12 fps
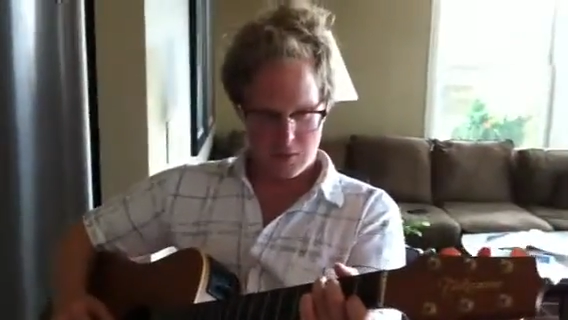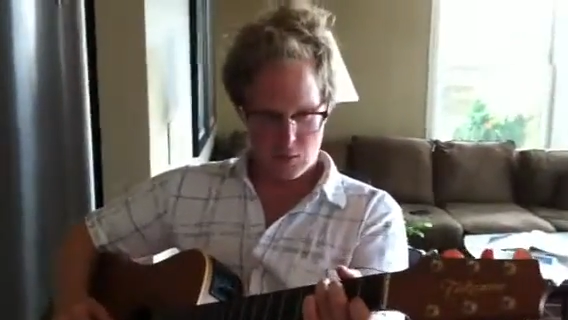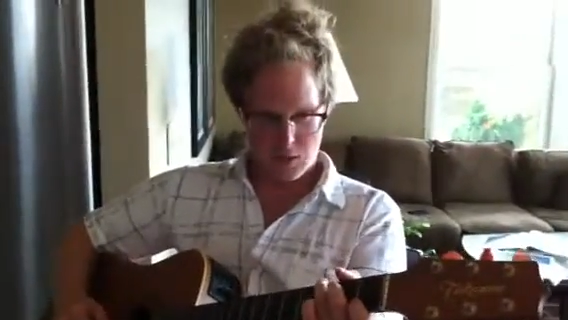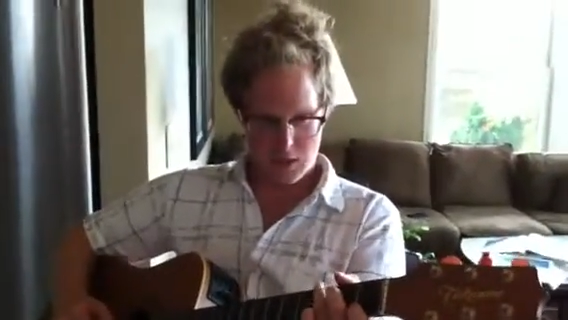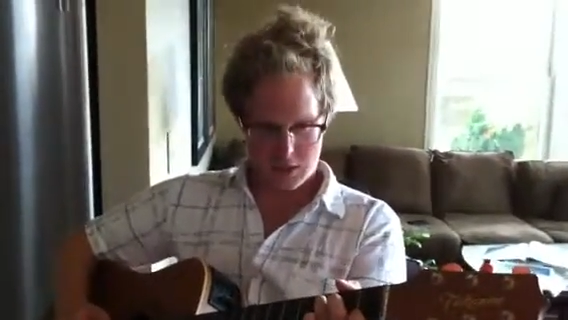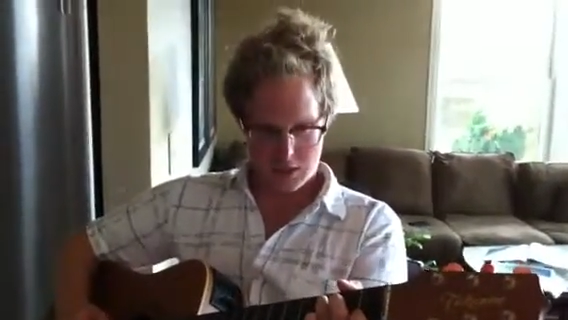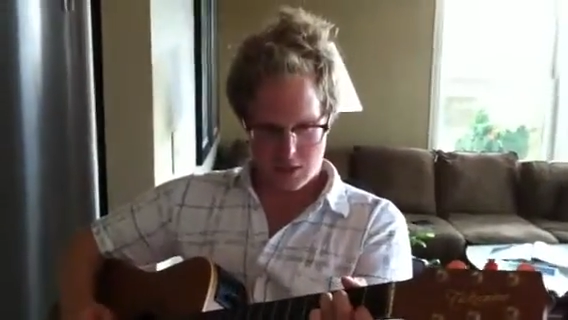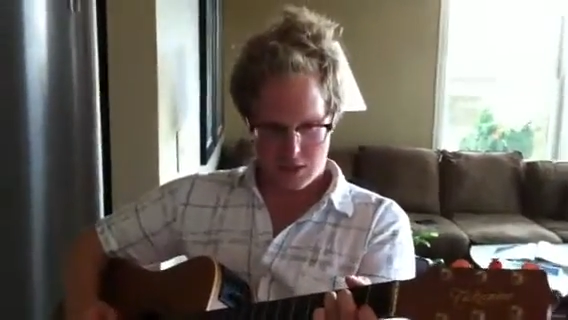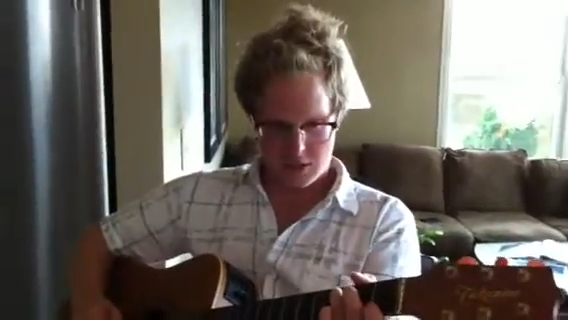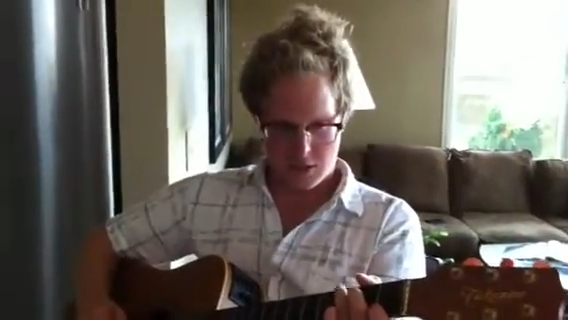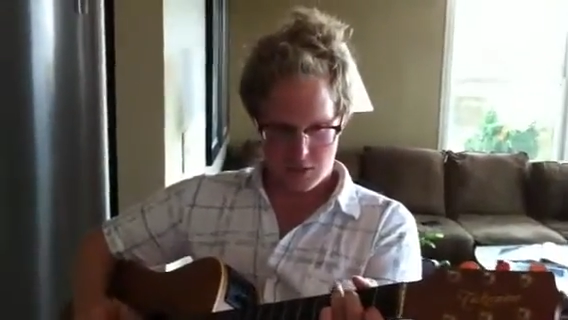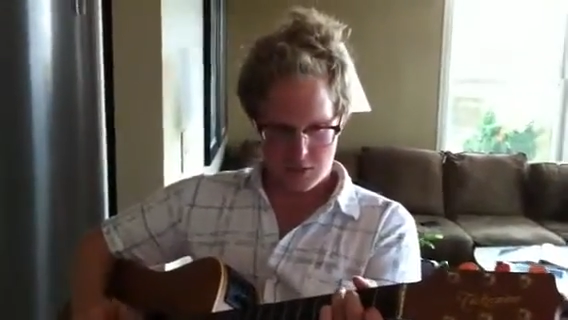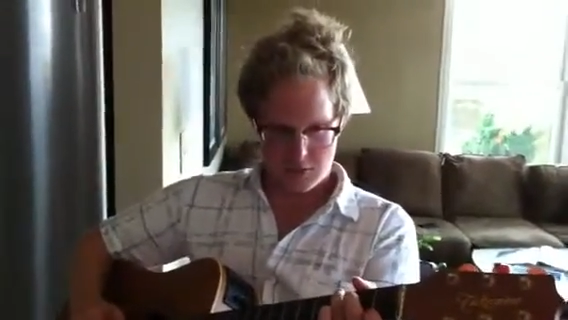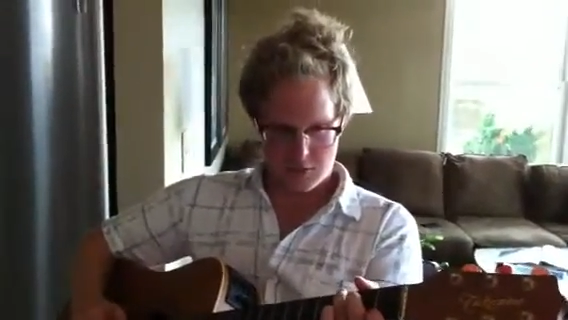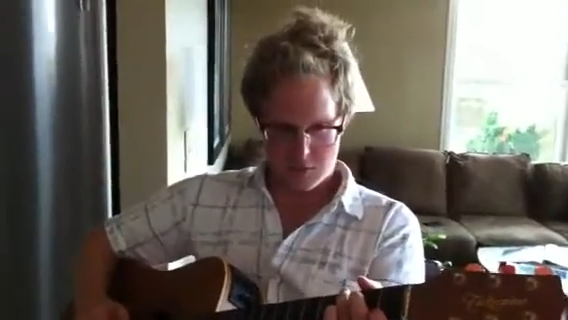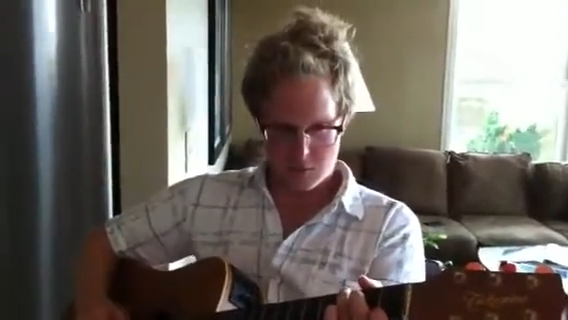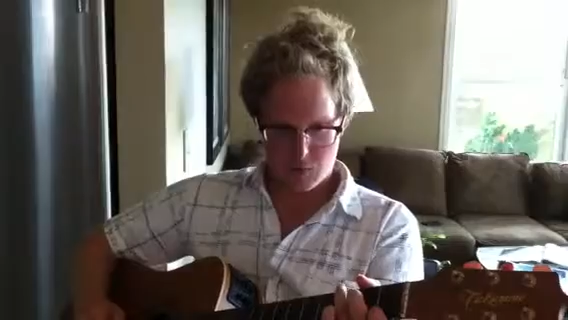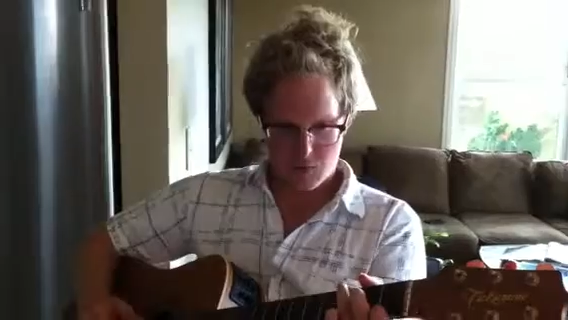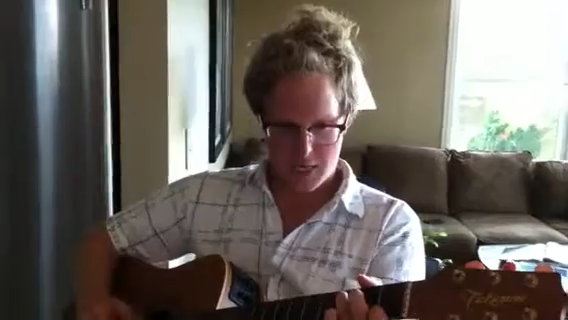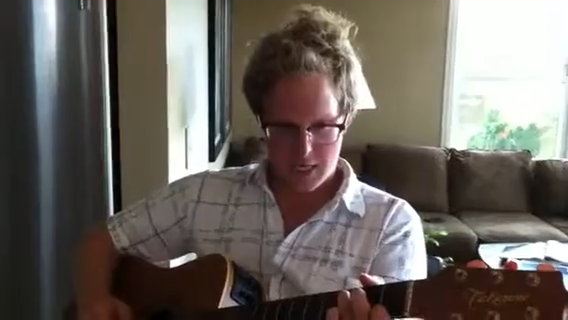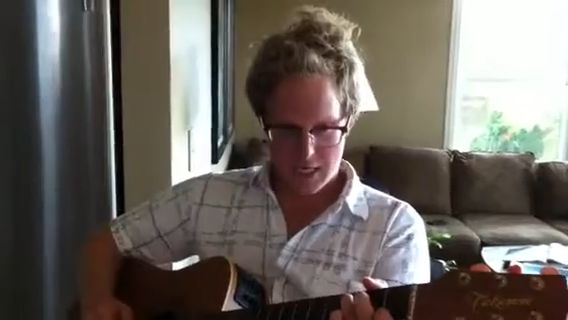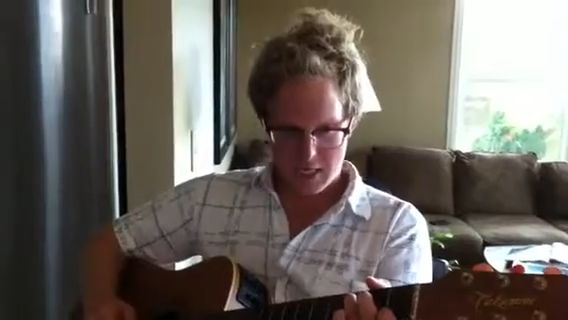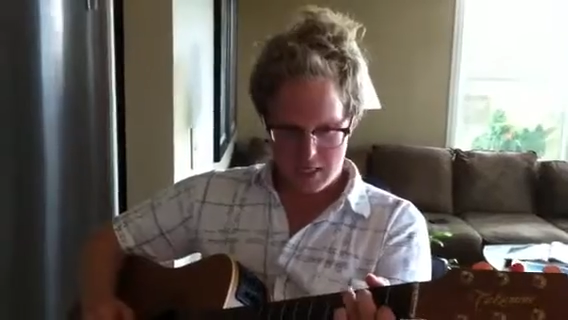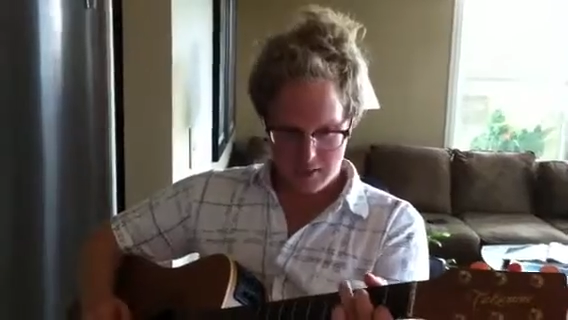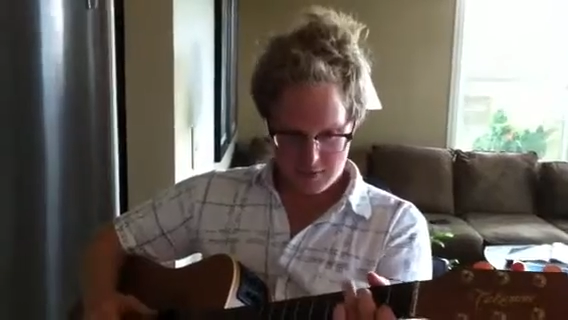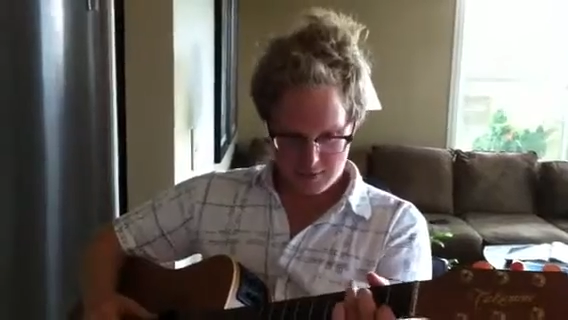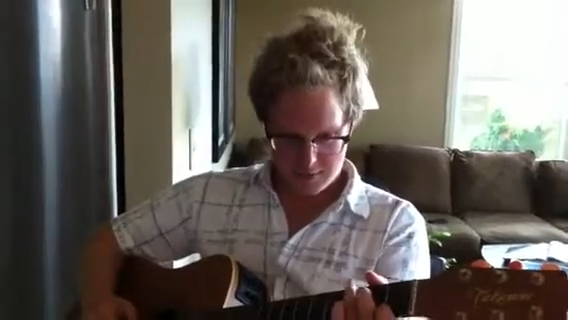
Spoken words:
When you start talking to the sweet wahini.